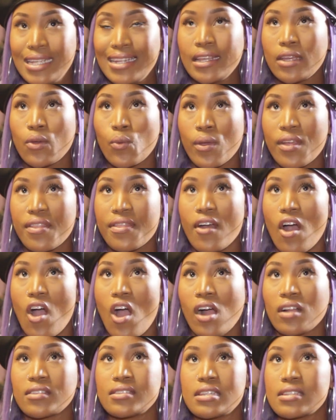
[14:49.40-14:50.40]
dealing with
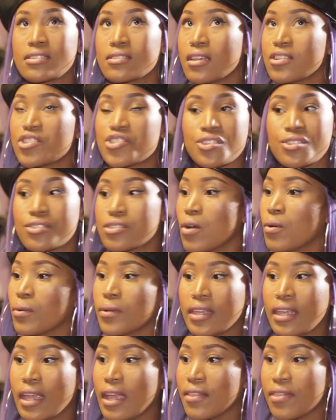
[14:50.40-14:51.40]
artists that just
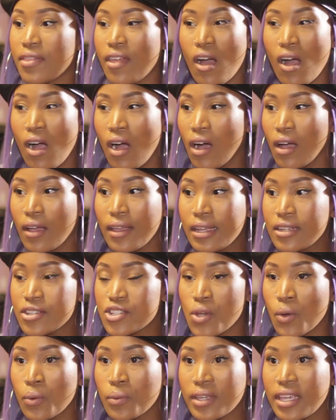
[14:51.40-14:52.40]
don't get the art and
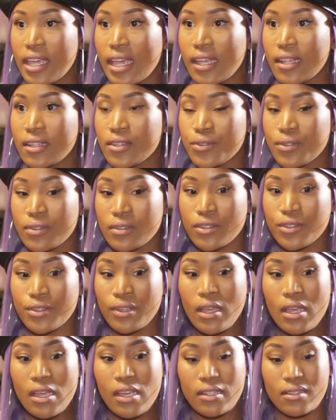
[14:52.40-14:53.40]
don't get
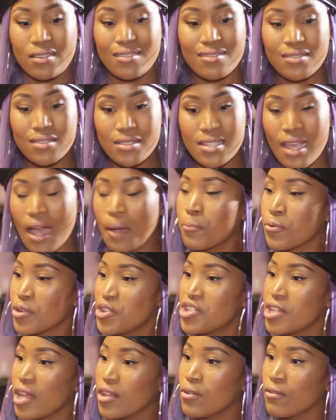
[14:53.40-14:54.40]
to
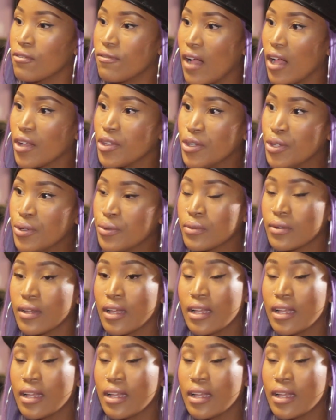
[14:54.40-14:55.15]
appreciate your value.